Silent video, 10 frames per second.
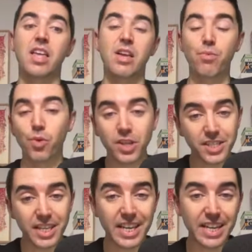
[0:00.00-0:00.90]
it
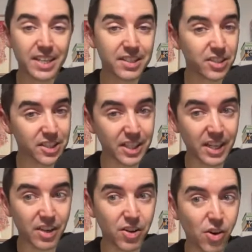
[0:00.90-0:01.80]
was a just
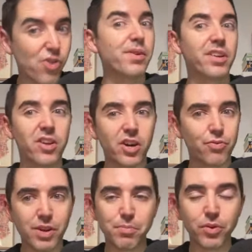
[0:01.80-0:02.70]
like, oh my God,
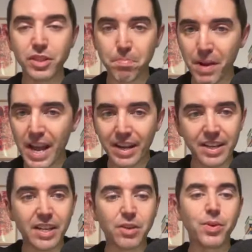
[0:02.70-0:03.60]
Red Bull is back
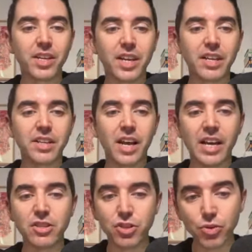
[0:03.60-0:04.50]
kind of weekend,
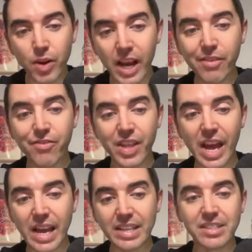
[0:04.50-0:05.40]
I do have
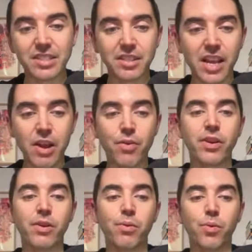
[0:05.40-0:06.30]
that
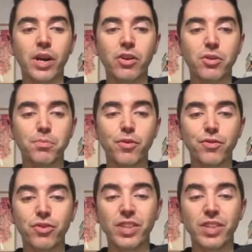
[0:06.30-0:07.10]
area where I could move to.